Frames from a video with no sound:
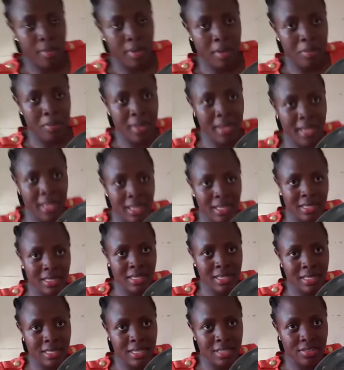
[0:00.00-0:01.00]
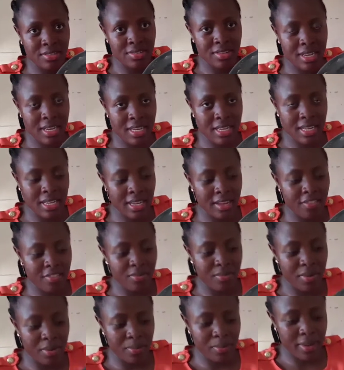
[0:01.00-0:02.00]
My baking tin is ready.
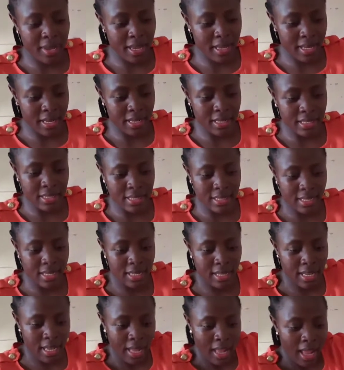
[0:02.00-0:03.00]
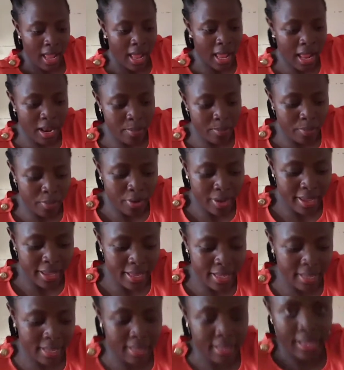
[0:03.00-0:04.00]
I've prepared it. I'll pour
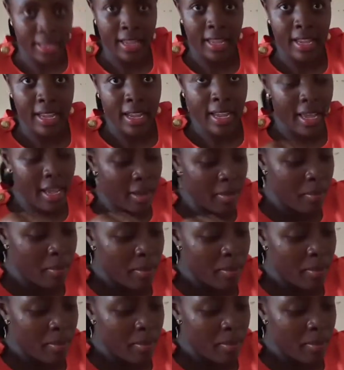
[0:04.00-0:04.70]
in the cake